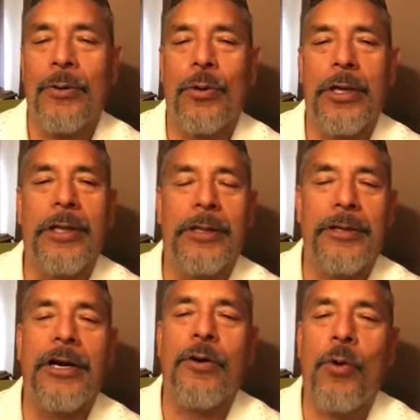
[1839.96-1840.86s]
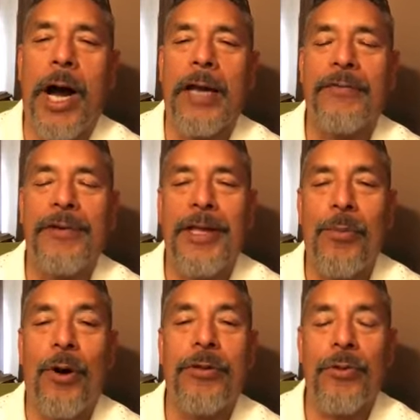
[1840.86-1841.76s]
with a young wife and
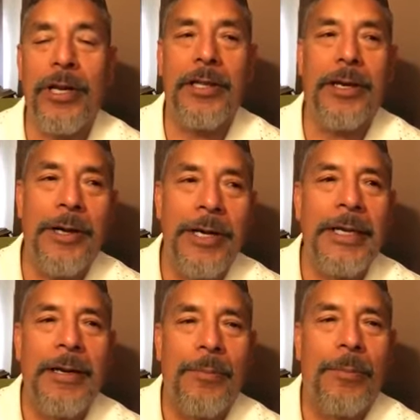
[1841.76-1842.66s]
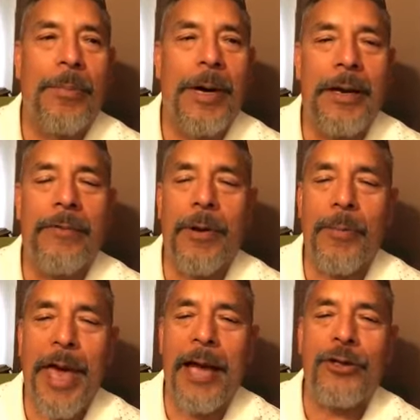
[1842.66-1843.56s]
they're both working there. But from
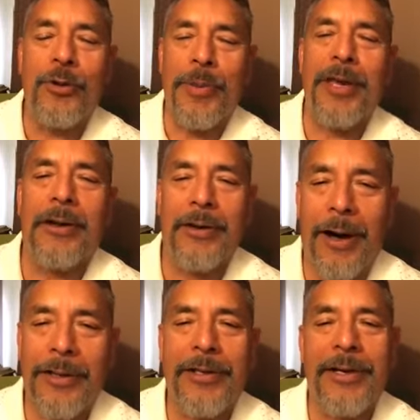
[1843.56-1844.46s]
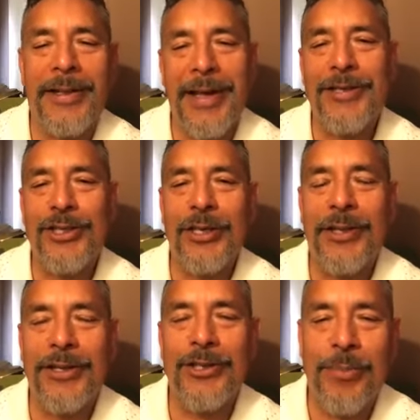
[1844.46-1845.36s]
that to being a doctor,
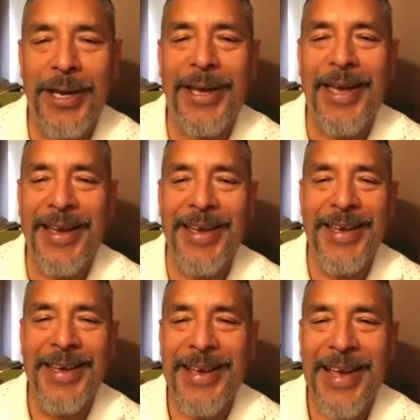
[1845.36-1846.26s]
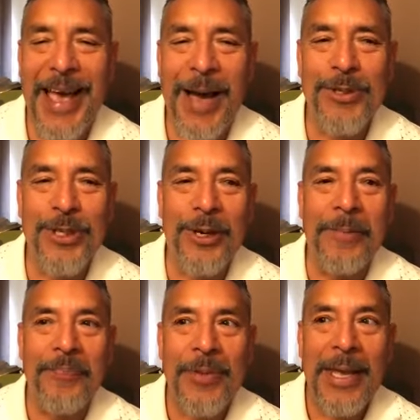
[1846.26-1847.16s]
that's a big gap. So
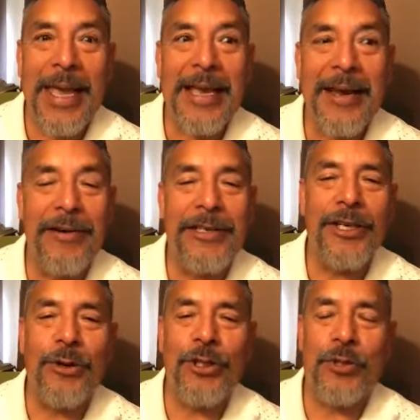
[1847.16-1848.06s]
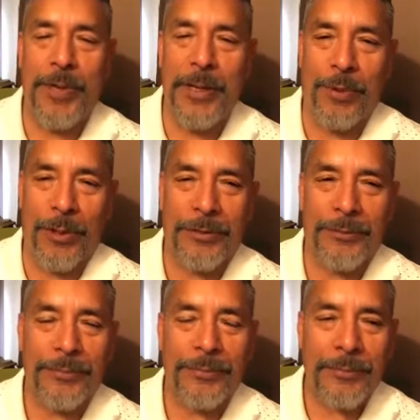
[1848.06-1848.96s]
encouraging those people,
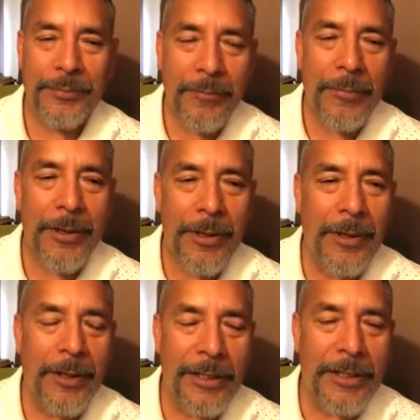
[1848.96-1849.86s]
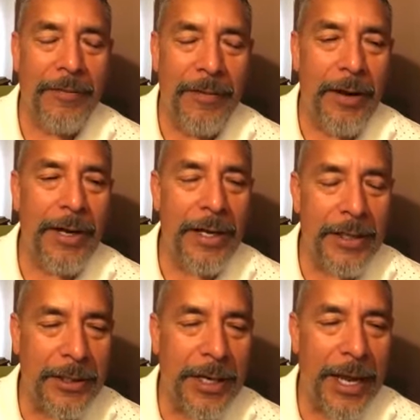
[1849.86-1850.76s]
because they're very
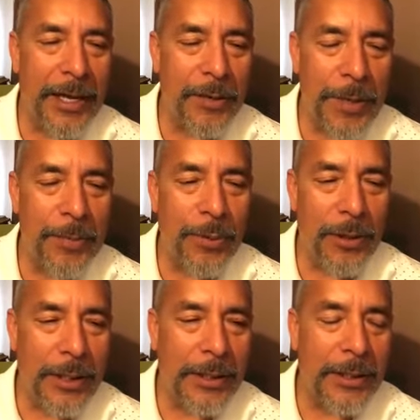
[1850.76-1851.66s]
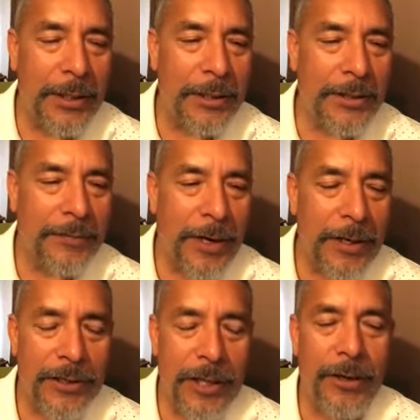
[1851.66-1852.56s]
educated people as far
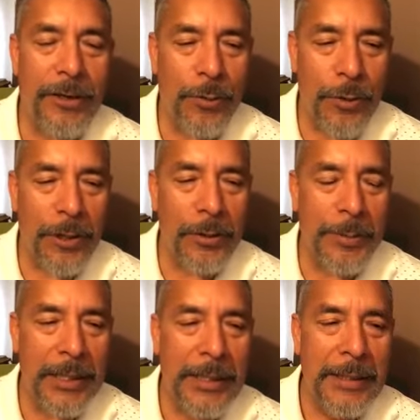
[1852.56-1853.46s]
as secular world, but